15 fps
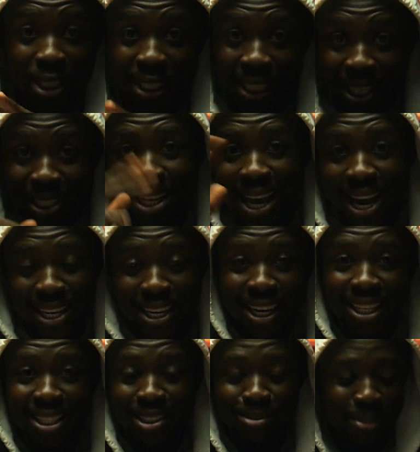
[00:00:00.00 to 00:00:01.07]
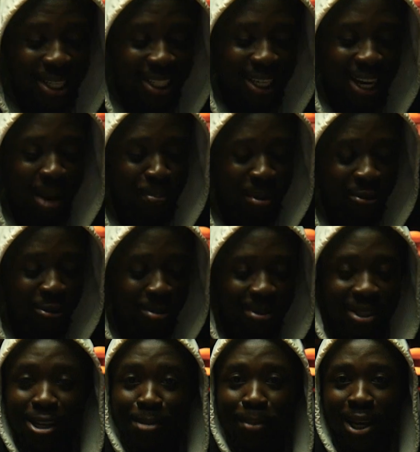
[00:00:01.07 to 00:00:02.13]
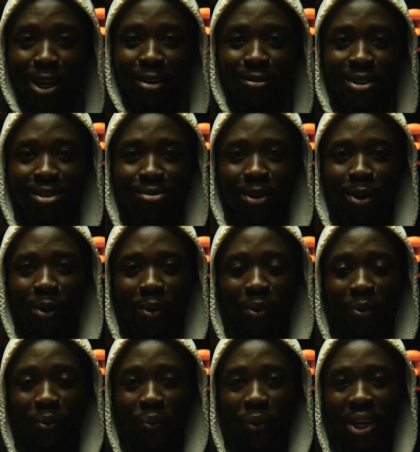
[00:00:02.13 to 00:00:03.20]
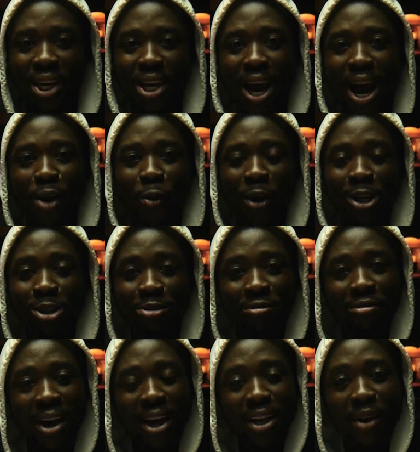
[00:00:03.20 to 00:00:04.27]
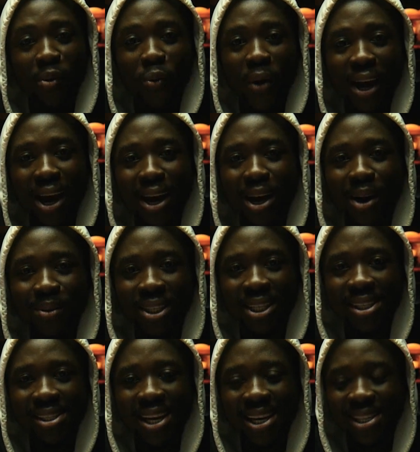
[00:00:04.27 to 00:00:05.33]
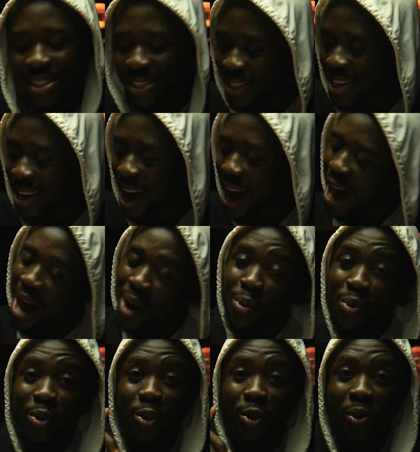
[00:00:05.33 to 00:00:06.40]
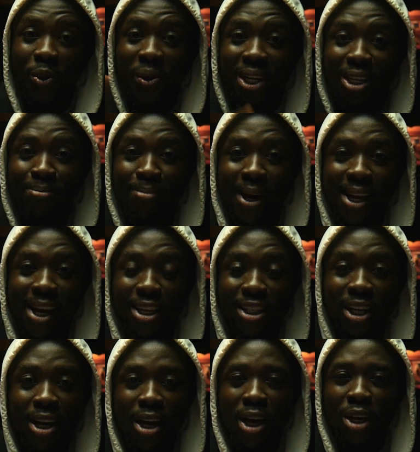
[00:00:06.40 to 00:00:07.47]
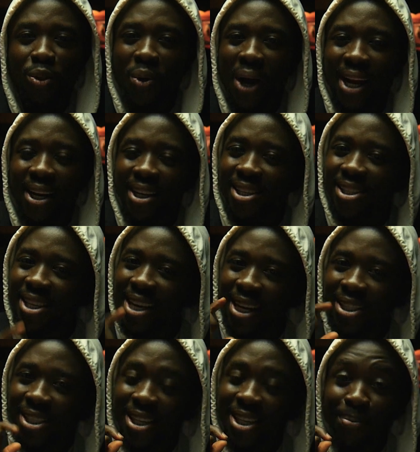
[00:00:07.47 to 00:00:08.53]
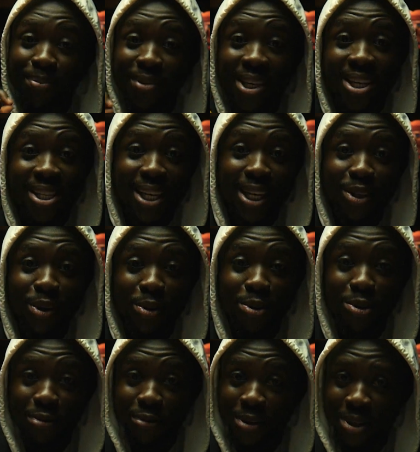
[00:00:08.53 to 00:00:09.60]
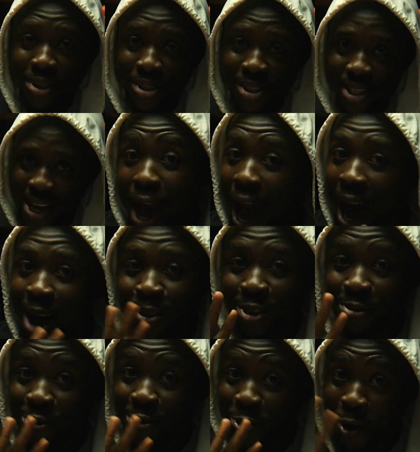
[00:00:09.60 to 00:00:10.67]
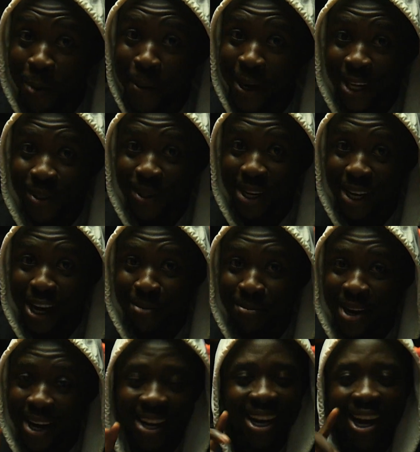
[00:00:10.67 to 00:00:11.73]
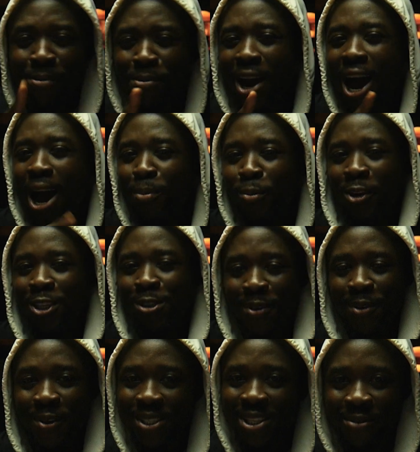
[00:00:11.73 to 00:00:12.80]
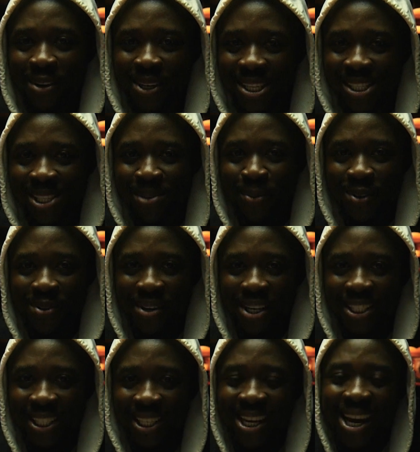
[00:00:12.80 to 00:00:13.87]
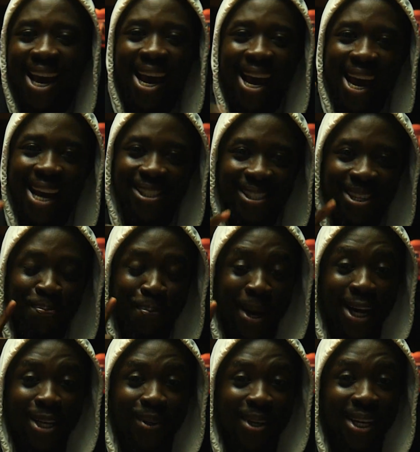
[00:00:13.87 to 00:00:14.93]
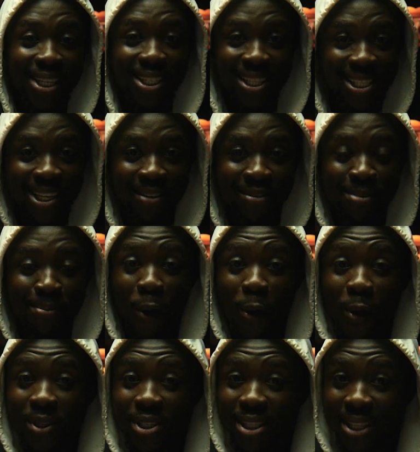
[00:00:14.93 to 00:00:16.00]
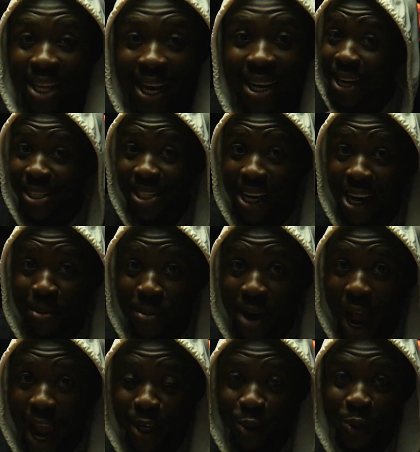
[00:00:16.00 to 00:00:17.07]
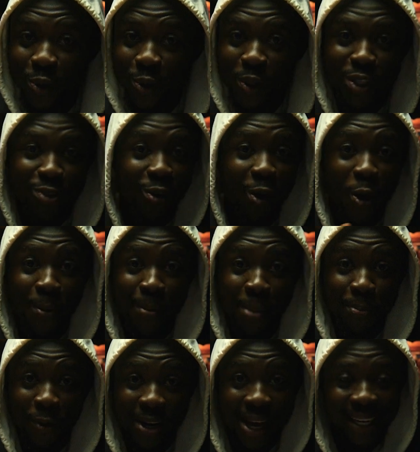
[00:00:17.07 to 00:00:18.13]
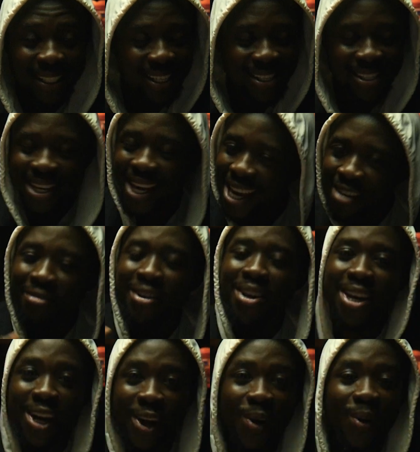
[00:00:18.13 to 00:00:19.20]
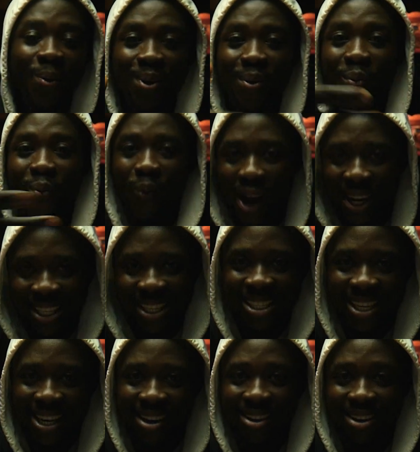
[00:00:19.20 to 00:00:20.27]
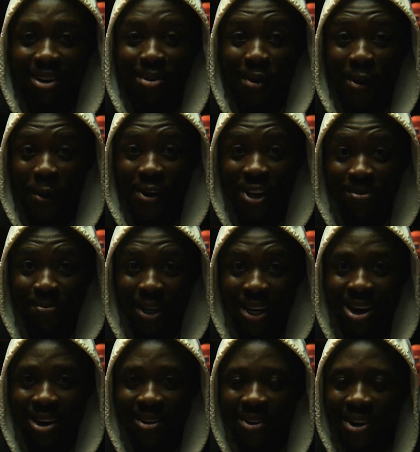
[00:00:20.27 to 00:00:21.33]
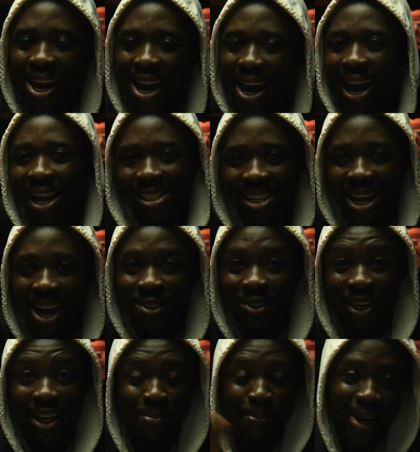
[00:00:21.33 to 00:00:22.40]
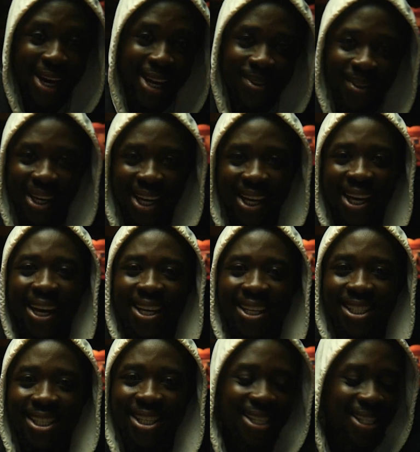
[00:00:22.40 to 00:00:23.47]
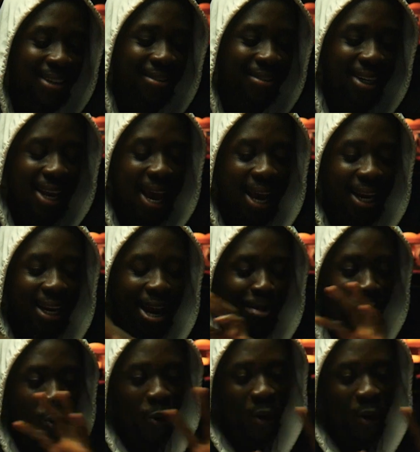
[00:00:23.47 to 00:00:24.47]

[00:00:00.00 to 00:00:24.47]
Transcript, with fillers: just like the little magic I performed in the beginning of this video, we are going to find a workaround this and see how you can manage to at least get some decent autofocus out of your Panasonic camera. The camera I'm going to be using for this demonstration is the Panasonic G7 because that is the camera I do use for all my productions, even including what is currently recording me now is actually a Panasonic G7. And I'm